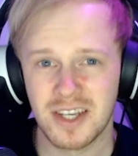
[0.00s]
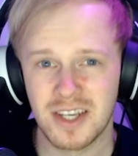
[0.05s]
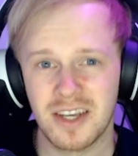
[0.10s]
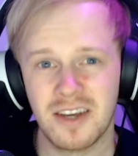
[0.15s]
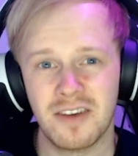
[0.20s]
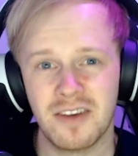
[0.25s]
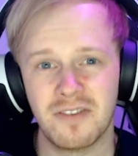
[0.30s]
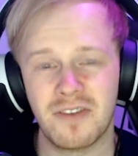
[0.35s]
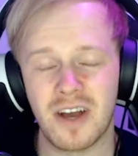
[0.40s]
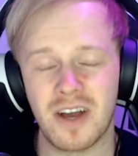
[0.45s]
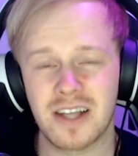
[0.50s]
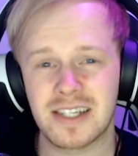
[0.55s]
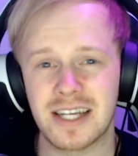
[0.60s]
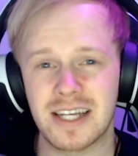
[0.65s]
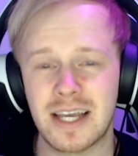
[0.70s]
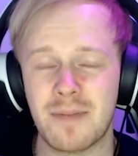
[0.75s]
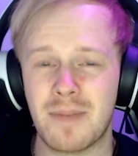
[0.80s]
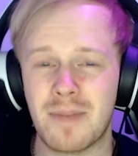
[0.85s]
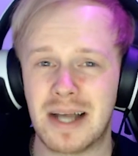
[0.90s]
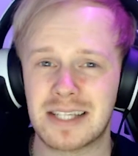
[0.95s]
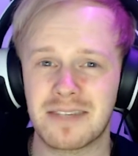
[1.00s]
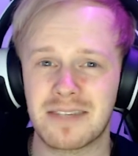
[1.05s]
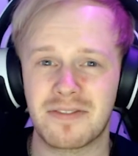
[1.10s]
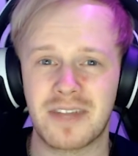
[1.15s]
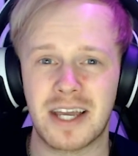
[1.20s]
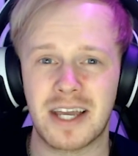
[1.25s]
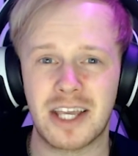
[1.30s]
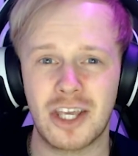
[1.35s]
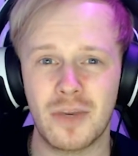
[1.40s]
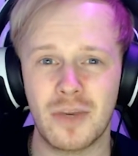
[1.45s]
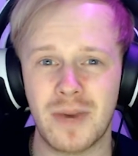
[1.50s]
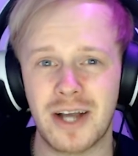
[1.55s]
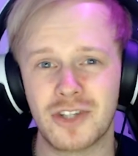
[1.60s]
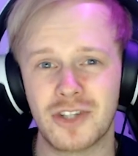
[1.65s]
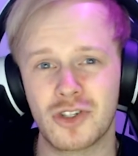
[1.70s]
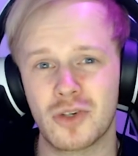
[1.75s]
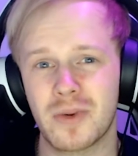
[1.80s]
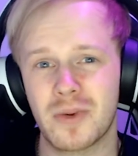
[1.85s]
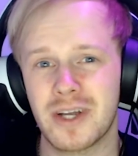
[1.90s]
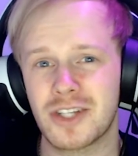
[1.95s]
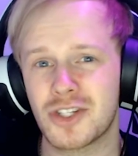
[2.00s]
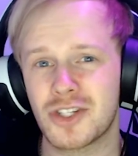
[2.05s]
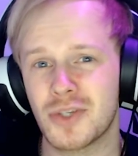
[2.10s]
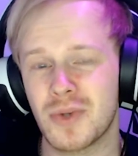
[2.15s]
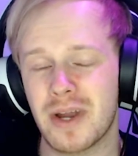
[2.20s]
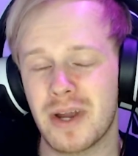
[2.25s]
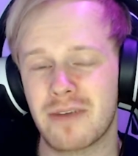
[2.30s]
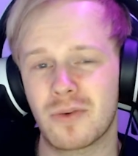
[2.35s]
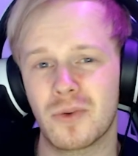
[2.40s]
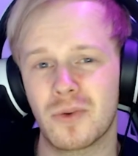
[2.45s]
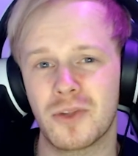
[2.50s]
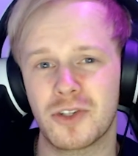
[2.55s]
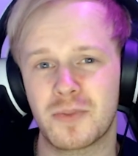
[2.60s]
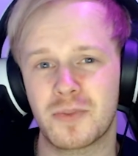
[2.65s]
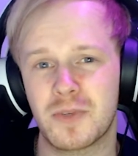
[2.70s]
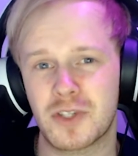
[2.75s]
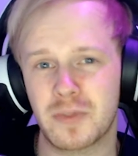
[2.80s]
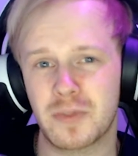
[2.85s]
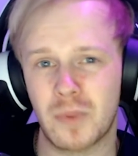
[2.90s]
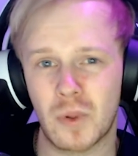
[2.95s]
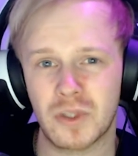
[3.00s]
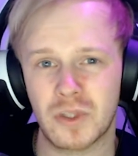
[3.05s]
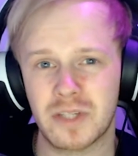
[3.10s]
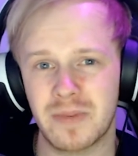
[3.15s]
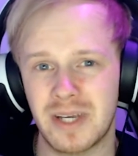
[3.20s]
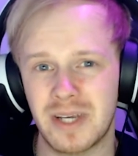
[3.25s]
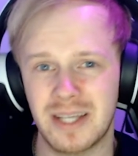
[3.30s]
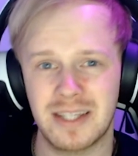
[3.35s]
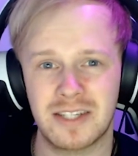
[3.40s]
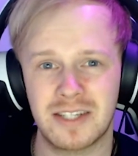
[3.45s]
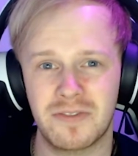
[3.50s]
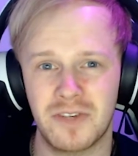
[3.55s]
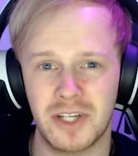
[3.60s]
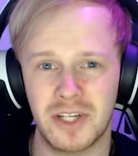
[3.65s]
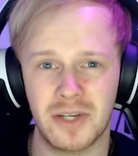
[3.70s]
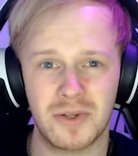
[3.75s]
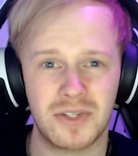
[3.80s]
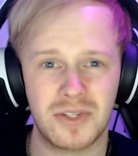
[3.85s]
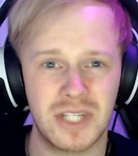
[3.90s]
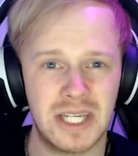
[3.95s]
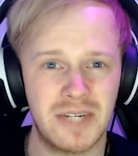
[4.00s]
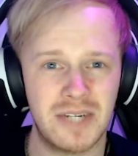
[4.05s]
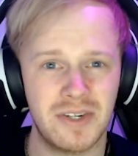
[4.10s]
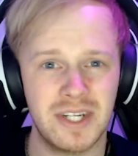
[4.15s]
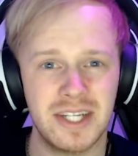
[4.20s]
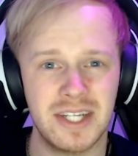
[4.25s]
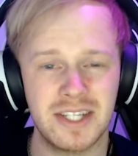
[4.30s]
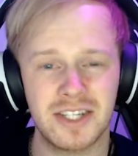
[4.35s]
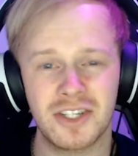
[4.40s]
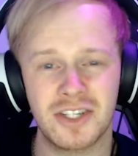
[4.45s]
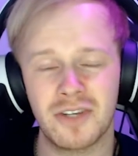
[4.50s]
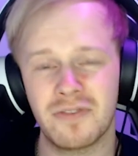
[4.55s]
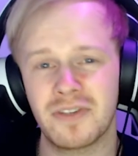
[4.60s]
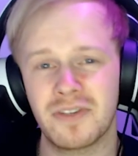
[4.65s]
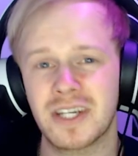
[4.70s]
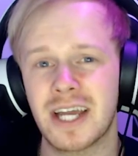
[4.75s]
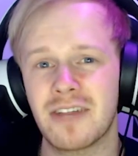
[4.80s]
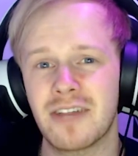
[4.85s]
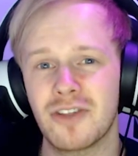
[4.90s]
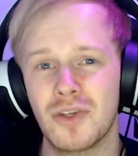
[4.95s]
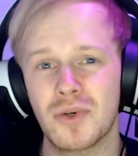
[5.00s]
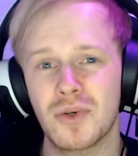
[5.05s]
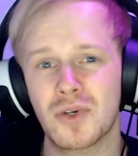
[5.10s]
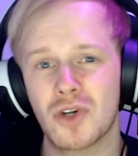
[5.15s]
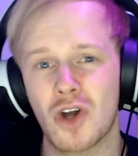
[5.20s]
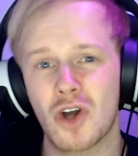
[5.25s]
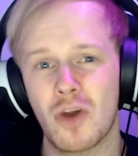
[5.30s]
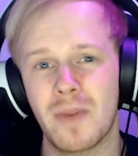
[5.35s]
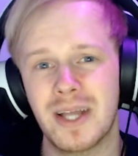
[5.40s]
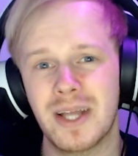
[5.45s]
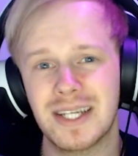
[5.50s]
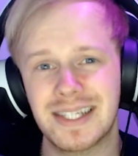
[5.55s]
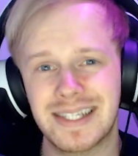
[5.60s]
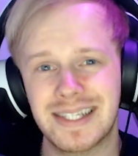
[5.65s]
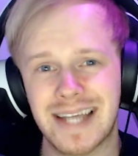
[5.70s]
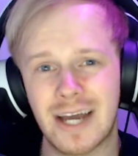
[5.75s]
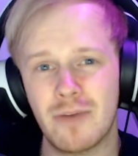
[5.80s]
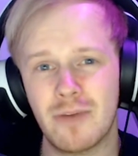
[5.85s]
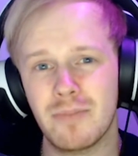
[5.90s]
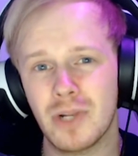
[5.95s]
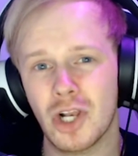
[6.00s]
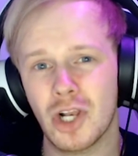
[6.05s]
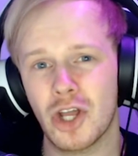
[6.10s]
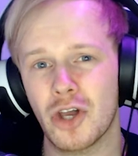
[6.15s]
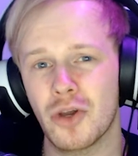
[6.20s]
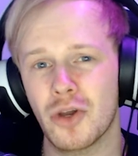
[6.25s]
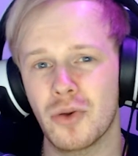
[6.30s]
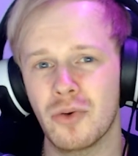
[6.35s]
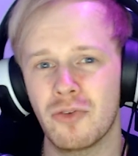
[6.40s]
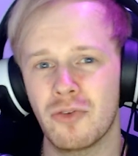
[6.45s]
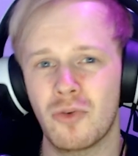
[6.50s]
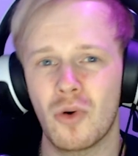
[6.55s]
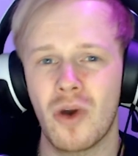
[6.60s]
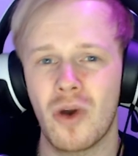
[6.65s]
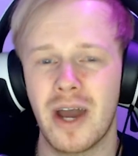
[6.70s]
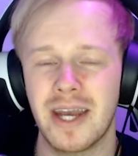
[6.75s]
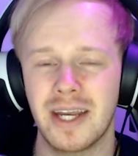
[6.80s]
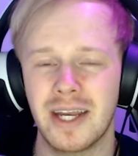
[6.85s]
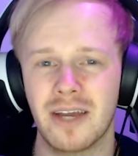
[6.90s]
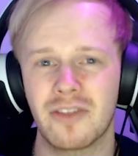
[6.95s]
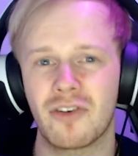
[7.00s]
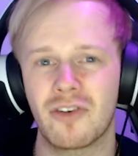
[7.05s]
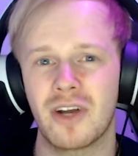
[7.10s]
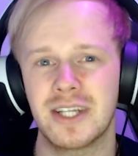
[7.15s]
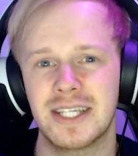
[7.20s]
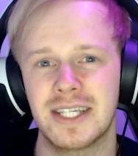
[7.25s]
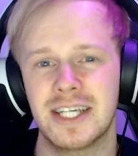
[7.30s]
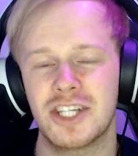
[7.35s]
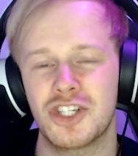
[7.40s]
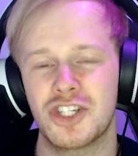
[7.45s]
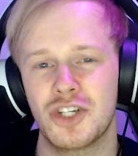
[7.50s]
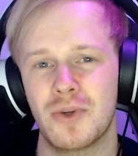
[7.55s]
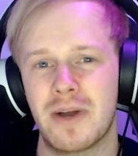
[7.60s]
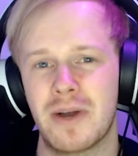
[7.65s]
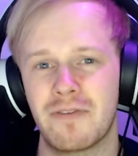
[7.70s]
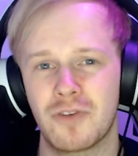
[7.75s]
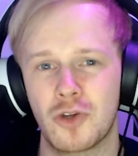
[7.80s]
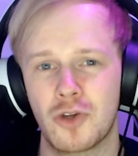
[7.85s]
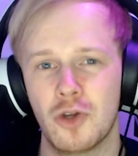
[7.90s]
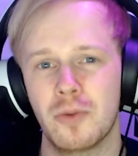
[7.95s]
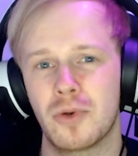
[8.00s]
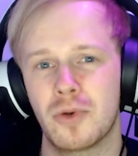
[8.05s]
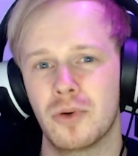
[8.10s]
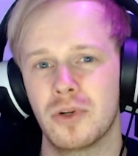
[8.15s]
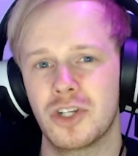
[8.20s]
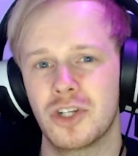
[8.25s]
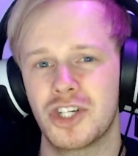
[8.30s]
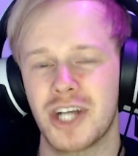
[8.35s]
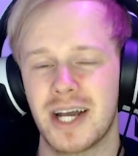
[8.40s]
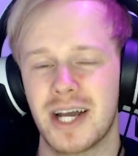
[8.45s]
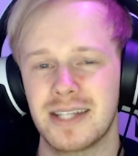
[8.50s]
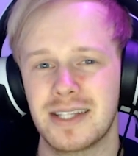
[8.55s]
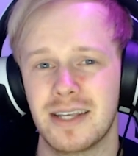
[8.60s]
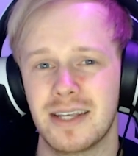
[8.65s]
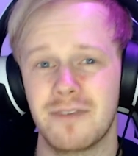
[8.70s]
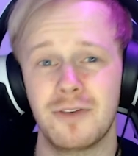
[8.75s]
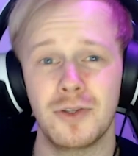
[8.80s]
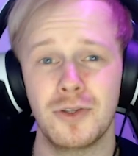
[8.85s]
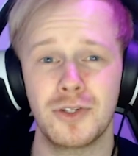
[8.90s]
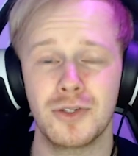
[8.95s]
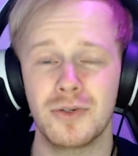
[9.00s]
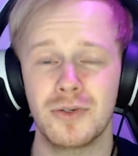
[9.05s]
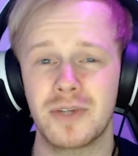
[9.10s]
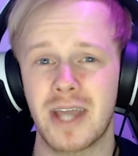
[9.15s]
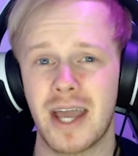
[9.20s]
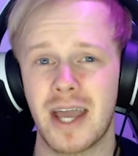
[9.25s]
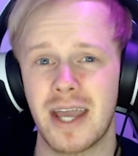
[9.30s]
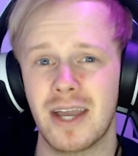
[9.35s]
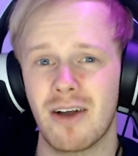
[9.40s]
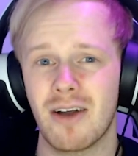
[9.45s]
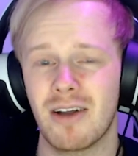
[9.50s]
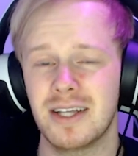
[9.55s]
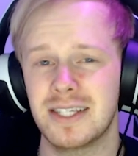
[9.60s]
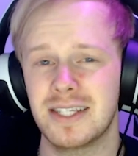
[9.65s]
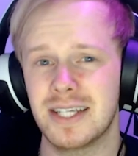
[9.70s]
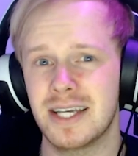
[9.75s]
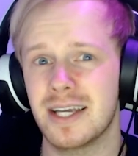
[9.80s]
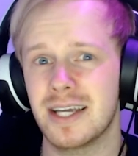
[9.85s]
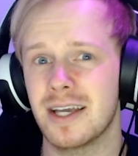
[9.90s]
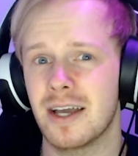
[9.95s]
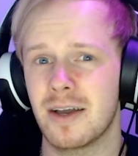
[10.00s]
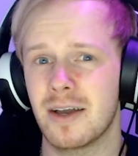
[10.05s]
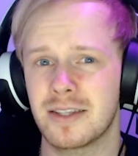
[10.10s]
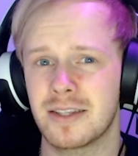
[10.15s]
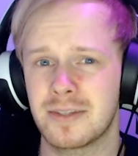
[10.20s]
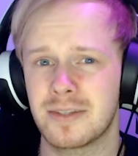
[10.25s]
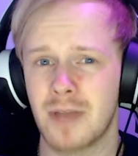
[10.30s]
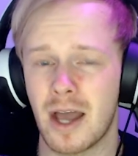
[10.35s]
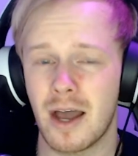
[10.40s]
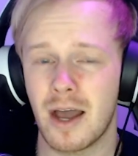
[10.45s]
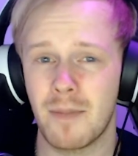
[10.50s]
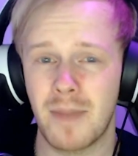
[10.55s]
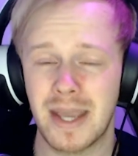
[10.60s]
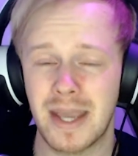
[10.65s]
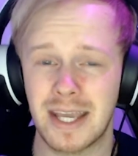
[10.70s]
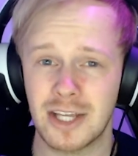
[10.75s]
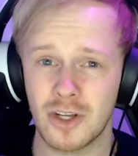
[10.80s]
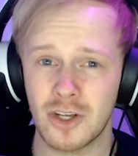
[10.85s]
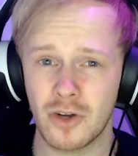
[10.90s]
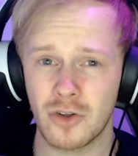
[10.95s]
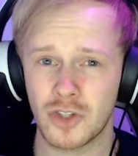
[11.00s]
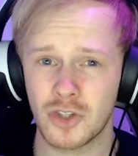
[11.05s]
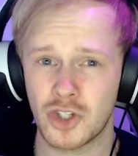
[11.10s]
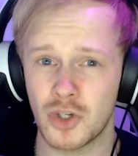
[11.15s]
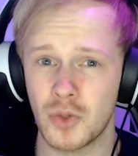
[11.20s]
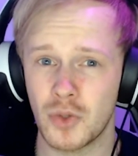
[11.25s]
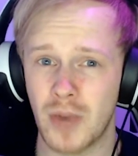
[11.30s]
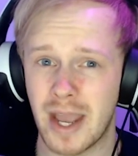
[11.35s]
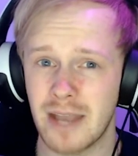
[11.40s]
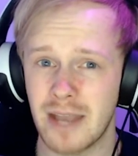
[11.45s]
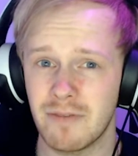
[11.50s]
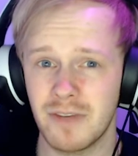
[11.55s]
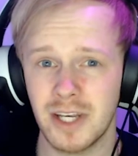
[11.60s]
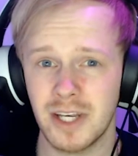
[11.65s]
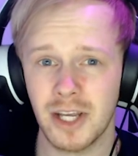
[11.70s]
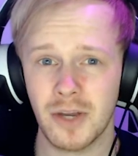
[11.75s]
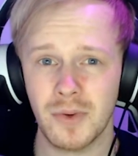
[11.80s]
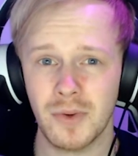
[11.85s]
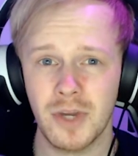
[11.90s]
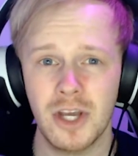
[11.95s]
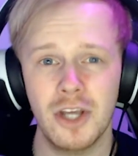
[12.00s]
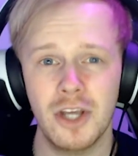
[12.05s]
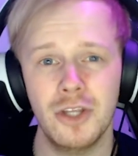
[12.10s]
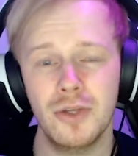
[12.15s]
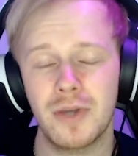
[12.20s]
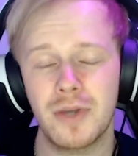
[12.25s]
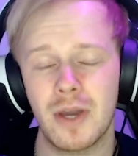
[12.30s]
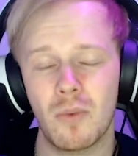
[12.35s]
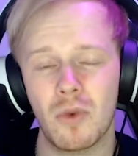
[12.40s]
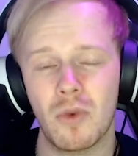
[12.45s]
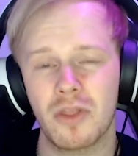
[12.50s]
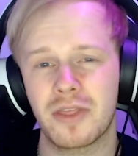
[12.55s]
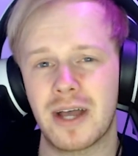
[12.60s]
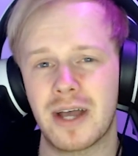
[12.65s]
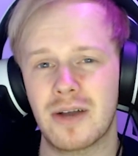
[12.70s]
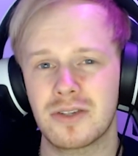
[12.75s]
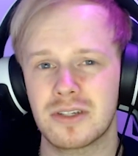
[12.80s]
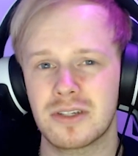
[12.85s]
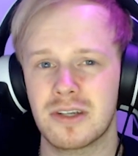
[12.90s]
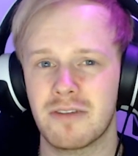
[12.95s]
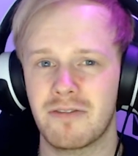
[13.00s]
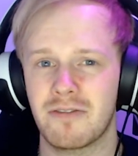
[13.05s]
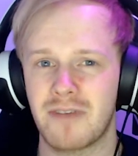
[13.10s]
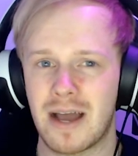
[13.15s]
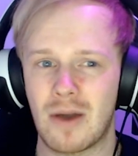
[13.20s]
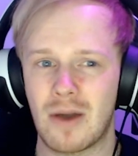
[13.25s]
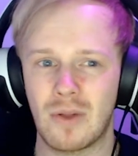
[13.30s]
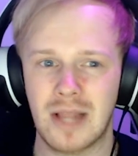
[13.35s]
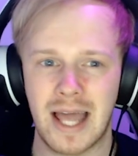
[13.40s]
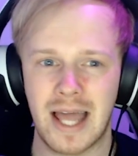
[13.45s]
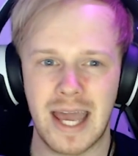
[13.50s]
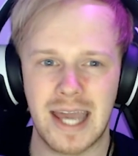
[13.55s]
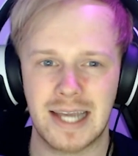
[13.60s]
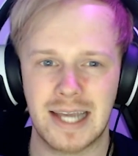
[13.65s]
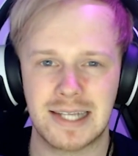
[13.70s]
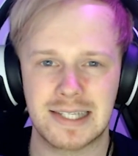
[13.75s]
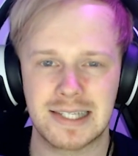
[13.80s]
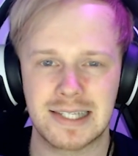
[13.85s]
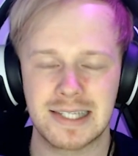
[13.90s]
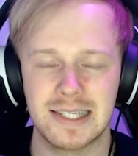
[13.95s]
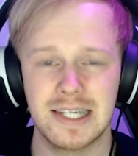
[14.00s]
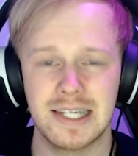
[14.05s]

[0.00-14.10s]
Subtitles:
Firstly, massive thank you as always to everyone that's been supporting me in this video series. Don't forget that you can comment down below for any other ideas you have for Coop Corner Chat. If you do get an idea, make it to a video, you get 1,000 fowl eggs.